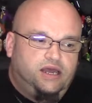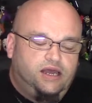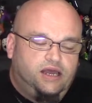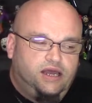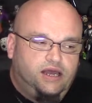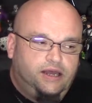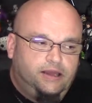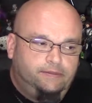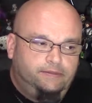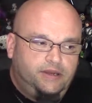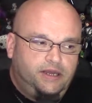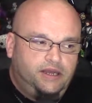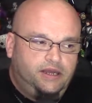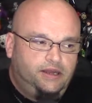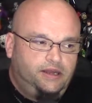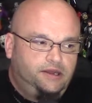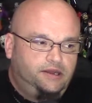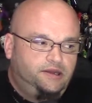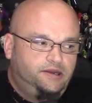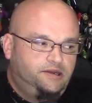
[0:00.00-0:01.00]
Um,
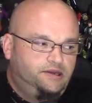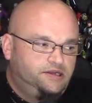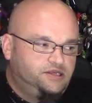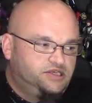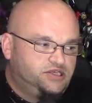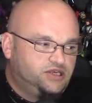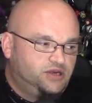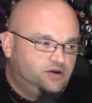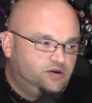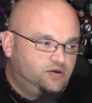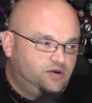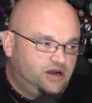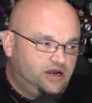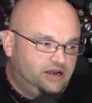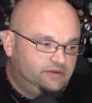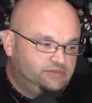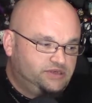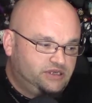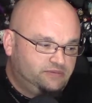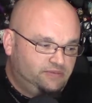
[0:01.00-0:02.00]
so
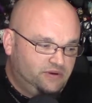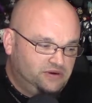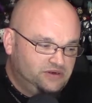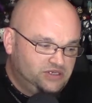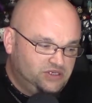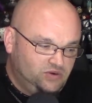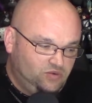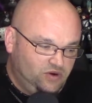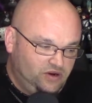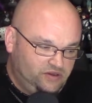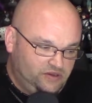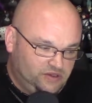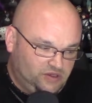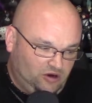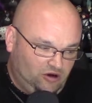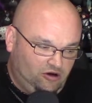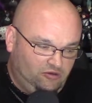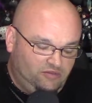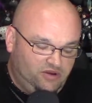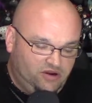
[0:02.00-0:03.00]
I'm supposed to wear this
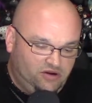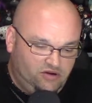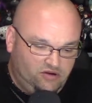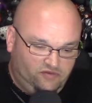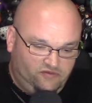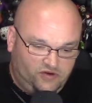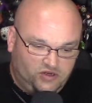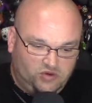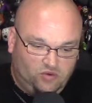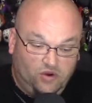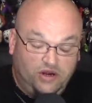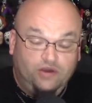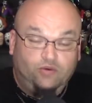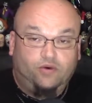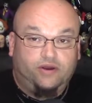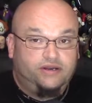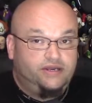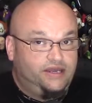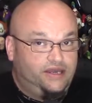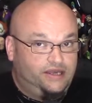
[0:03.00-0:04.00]
heart monitor for
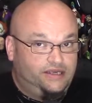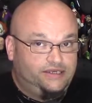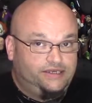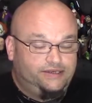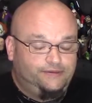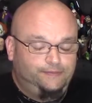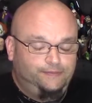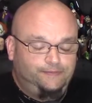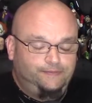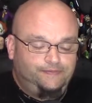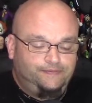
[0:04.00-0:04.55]
21 days.